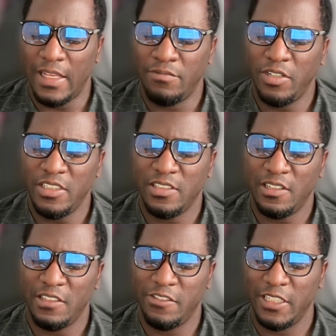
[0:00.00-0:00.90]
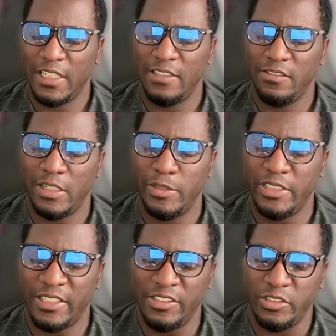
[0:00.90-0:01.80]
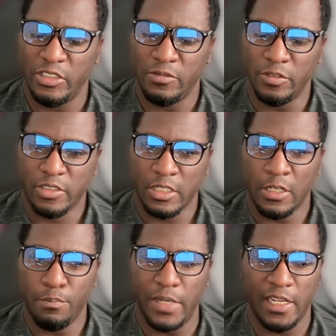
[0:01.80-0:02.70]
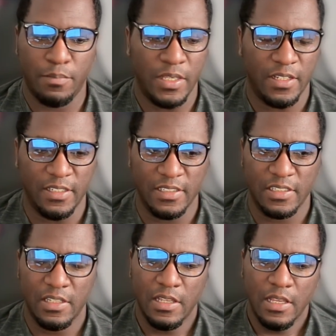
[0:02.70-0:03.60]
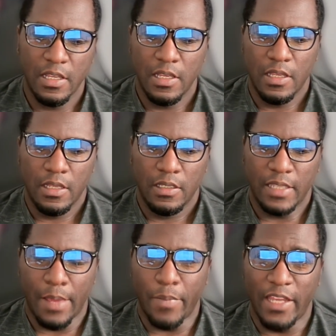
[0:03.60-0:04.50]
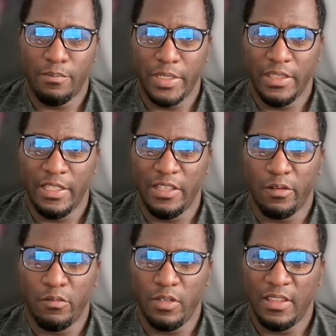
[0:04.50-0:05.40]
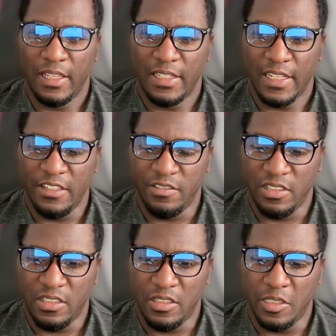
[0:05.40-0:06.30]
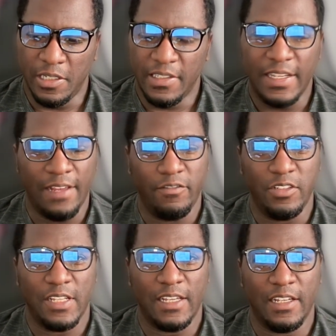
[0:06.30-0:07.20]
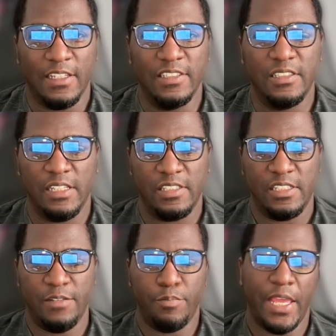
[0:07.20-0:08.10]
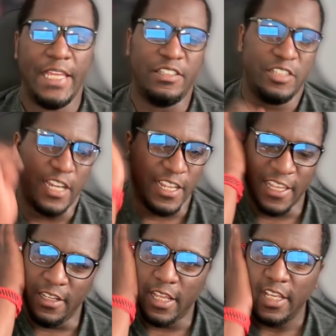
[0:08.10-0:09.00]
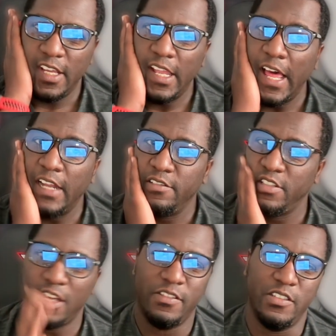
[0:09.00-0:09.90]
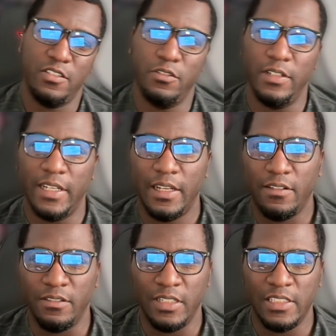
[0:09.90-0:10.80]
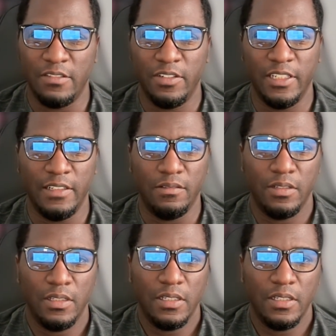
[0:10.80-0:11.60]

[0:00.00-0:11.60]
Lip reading: I'm really starting to feel like Robert Downey Jr. wants to come back because that might have been the only thing that he's done that was like a consistent paycheck. And like a lot of stuff he's doing now isn't really